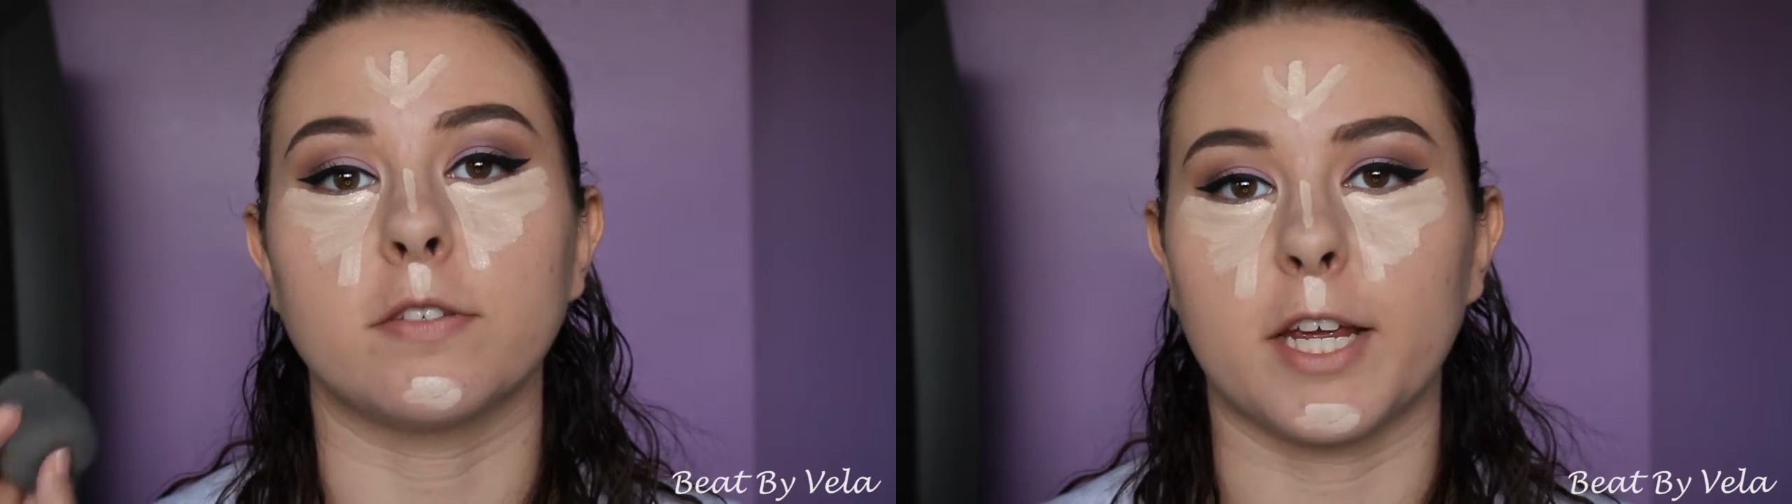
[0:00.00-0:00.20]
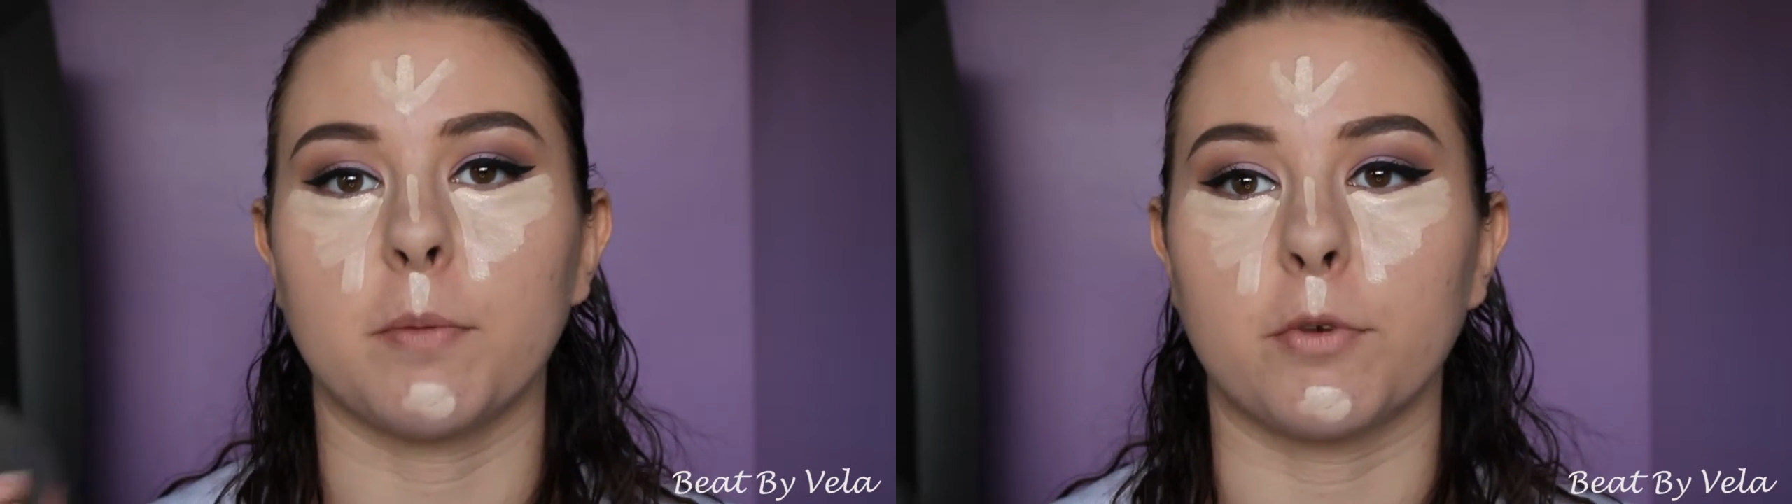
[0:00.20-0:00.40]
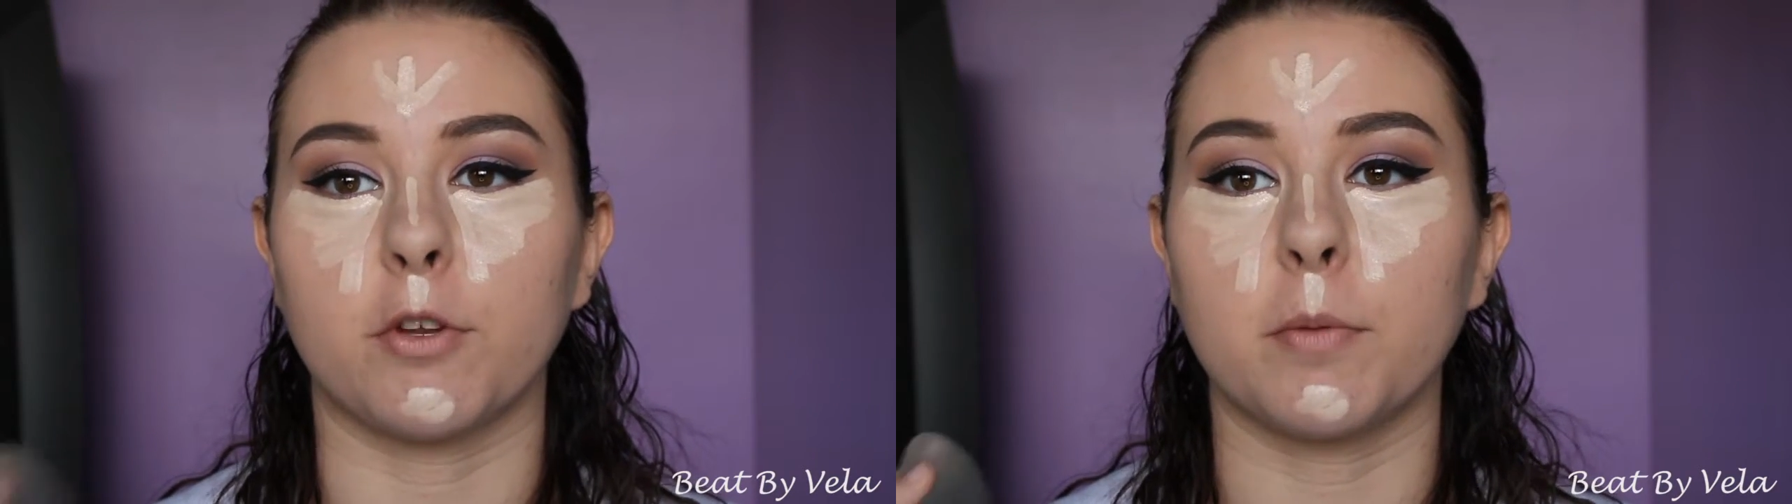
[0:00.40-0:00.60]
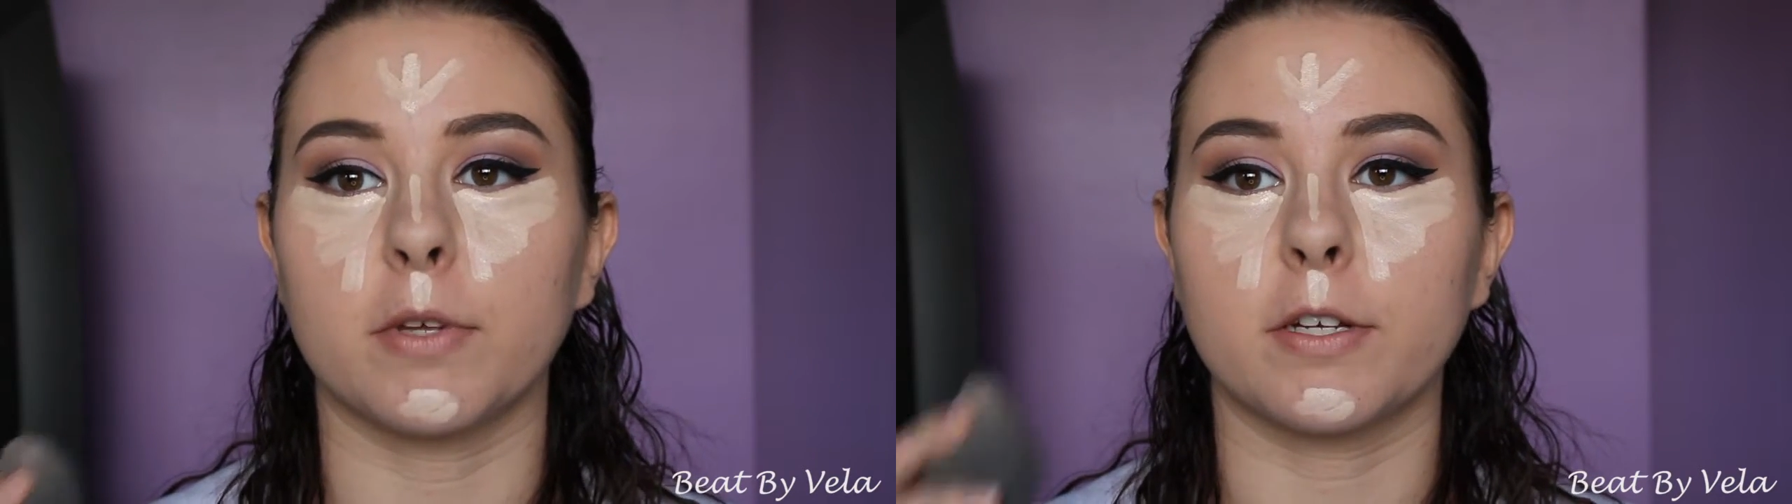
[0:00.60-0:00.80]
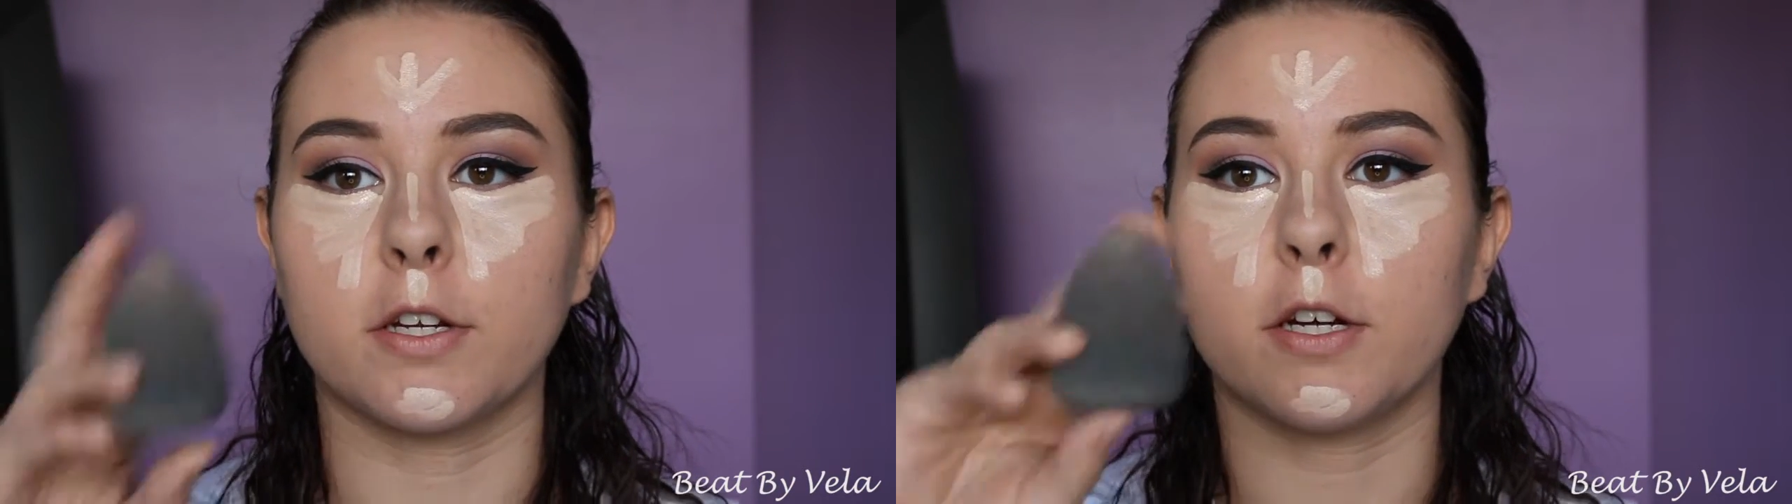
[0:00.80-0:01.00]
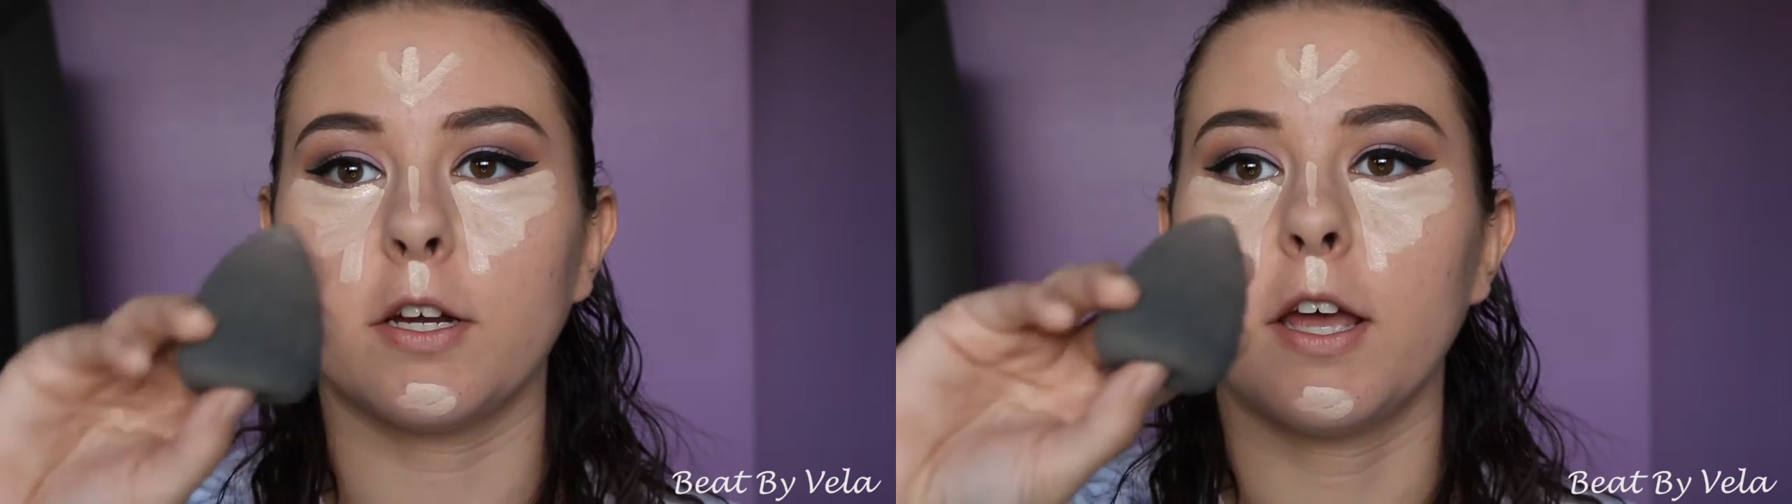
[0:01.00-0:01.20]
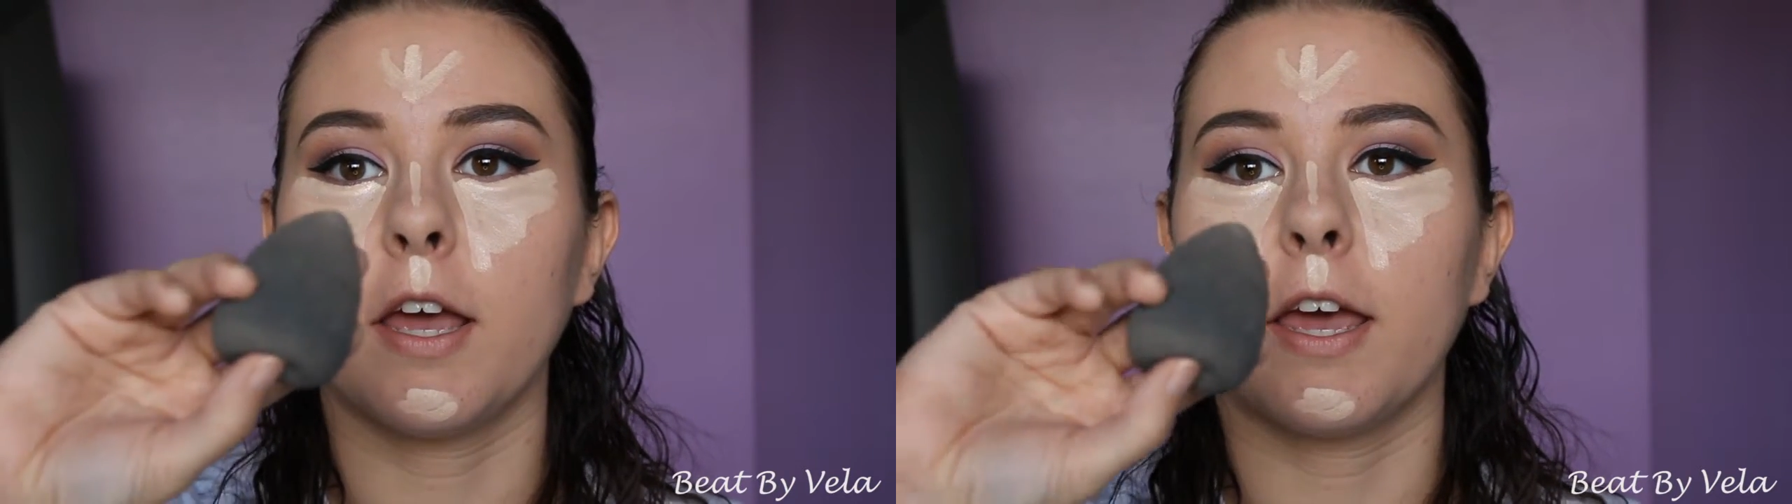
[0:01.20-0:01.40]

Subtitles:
damp beauty blender,